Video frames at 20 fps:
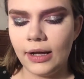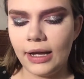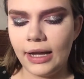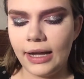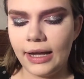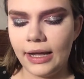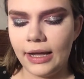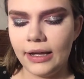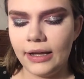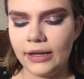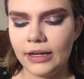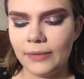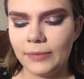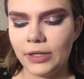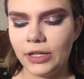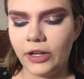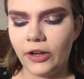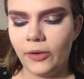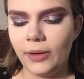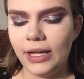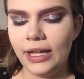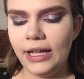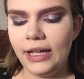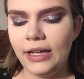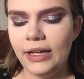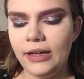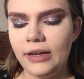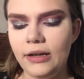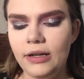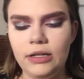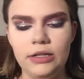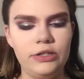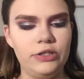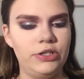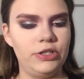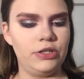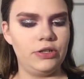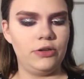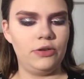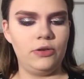And I'm going to go in
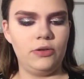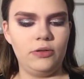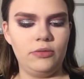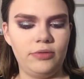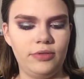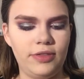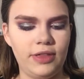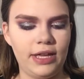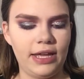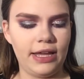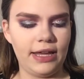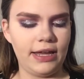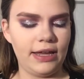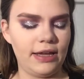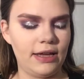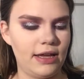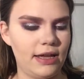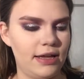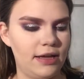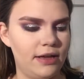to the